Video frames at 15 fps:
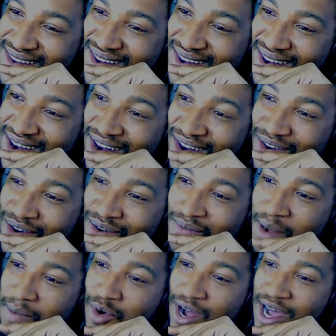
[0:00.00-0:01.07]
Oh,
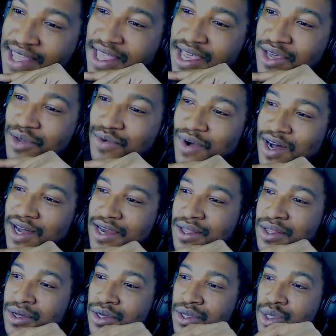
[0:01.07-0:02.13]
my boy, I think you walked a
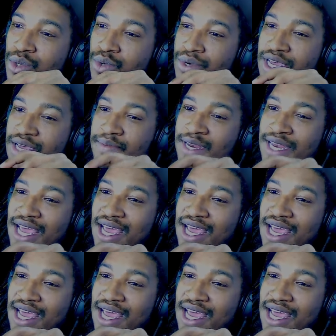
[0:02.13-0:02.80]
little too deep in that